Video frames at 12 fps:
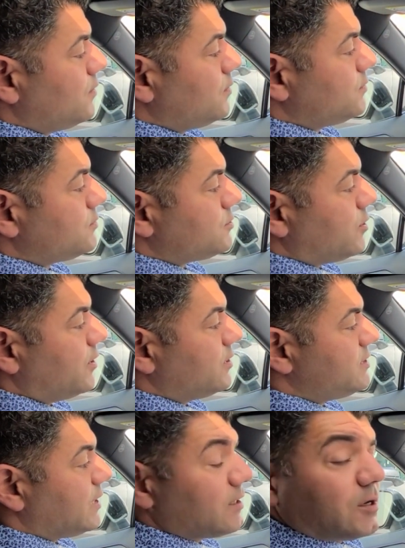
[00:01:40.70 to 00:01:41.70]
So it'll
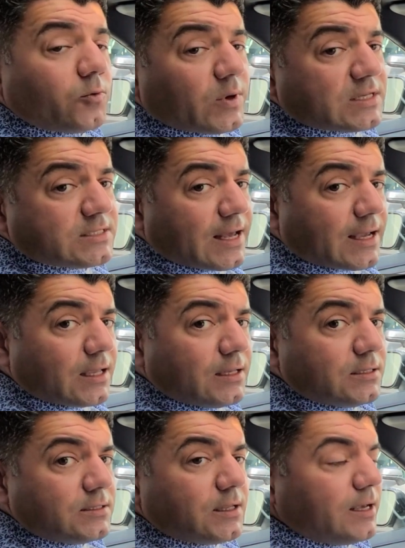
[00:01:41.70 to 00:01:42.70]
take a quick
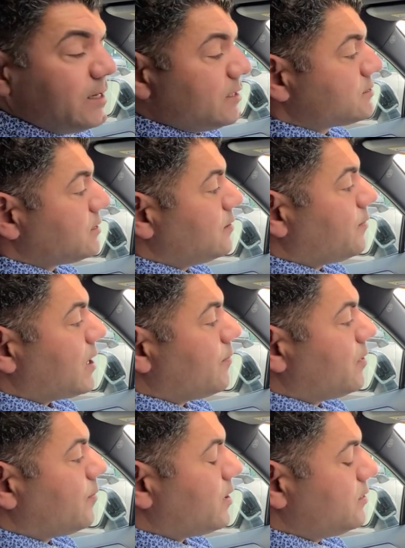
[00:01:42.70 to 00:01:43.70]
second and it's going to
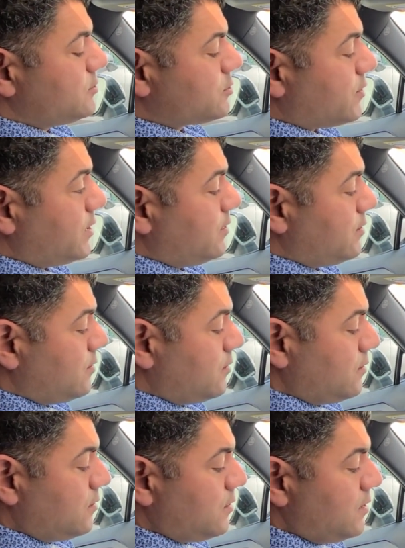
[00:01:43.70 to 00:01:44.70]
pop up on the
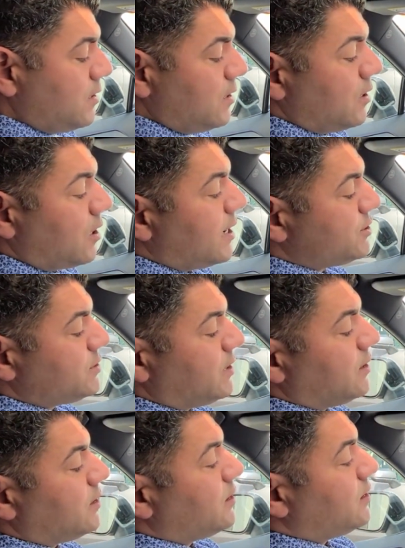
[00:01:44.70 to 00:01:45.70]
screen.
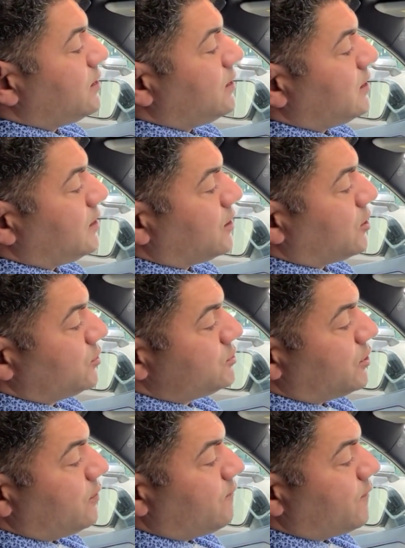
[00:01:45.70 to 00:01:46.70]
Actually, go
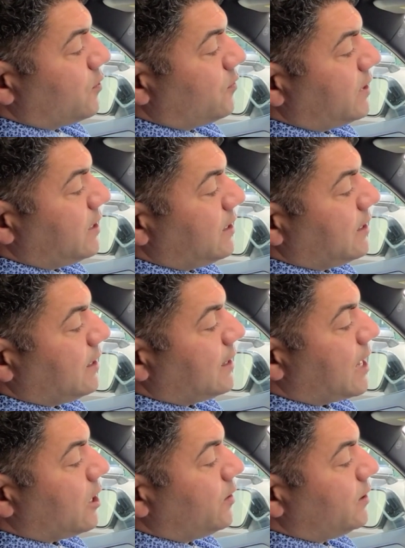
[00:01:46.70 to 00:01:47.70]
to your phone and then
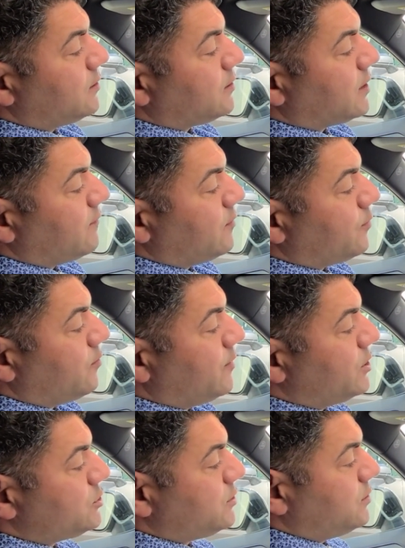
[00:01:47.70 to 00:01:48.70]
allow it, give it
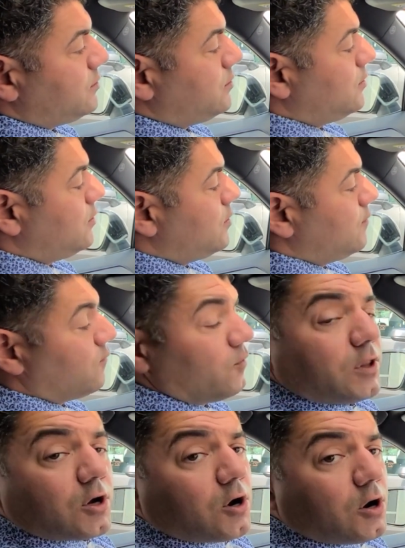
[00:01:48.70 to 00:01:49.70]
permission
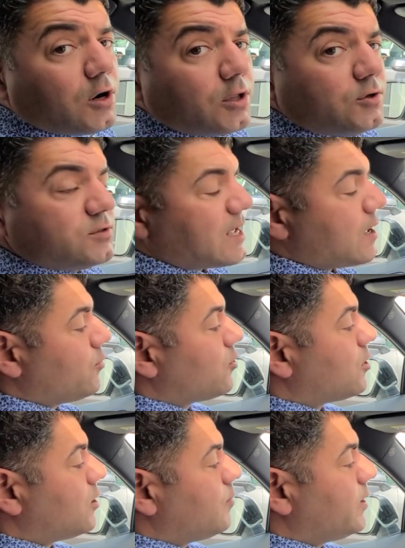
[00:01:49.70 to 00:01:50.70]
for the car to use Apple
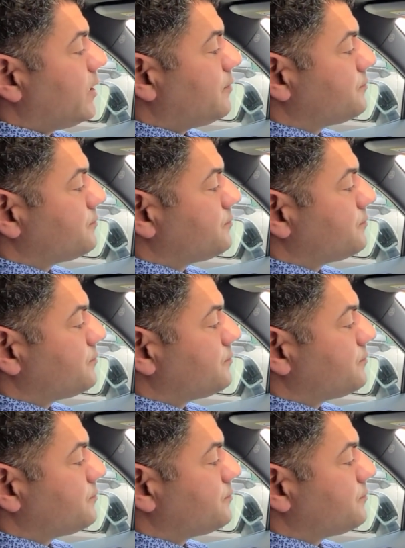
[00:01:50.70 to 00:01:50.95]
CarPlay.